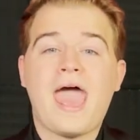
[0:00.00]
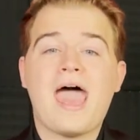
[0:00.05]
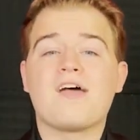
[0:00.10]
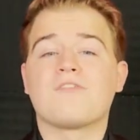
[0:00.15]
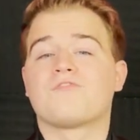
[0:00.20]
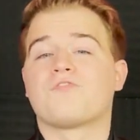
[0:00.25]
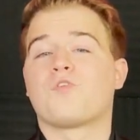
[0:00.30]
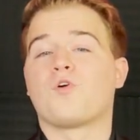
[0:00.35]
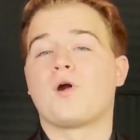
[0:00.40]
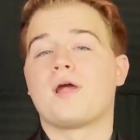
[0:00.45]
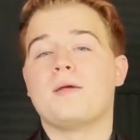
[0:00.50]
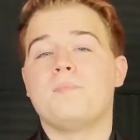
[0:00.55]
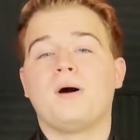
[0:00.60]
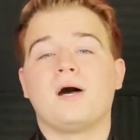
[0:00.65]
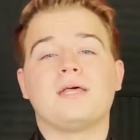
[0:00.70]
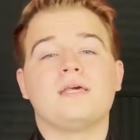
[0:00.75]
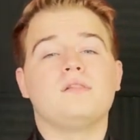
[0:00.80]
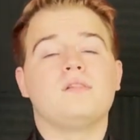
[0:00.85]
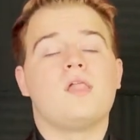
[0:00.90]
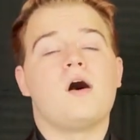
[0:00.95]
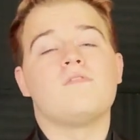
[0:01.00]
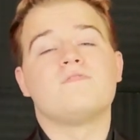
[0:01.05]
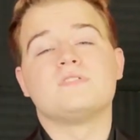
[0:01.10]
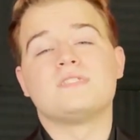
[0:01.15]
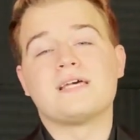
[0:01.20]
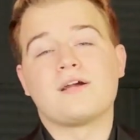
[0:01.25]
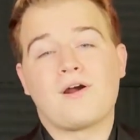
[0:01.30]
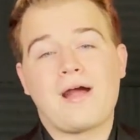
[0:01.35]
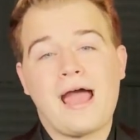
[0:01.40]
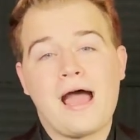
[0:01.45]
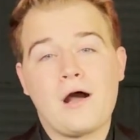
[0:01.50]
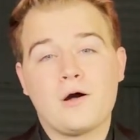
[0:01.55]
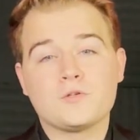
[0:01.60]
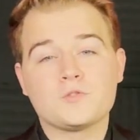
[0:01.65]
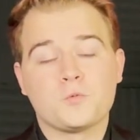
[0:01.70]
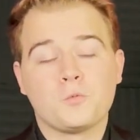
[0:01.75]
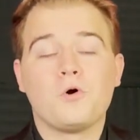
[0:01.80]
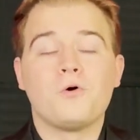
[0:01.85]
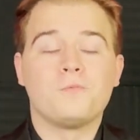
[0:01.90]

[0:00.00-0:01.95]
Everybody loves their house.